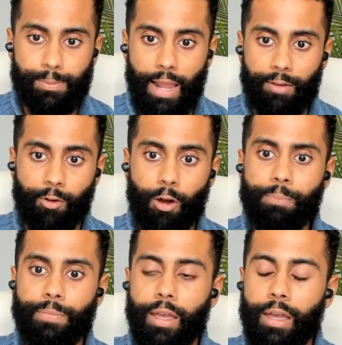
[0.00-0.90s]

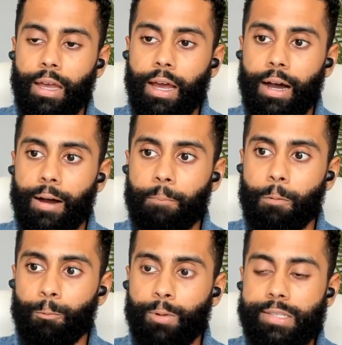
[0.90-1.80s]
platform,
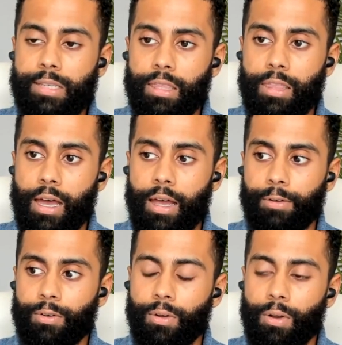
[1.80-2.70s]
um, we see
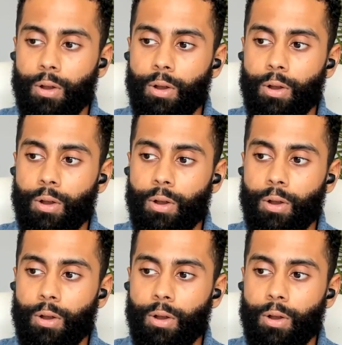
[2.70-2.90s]
that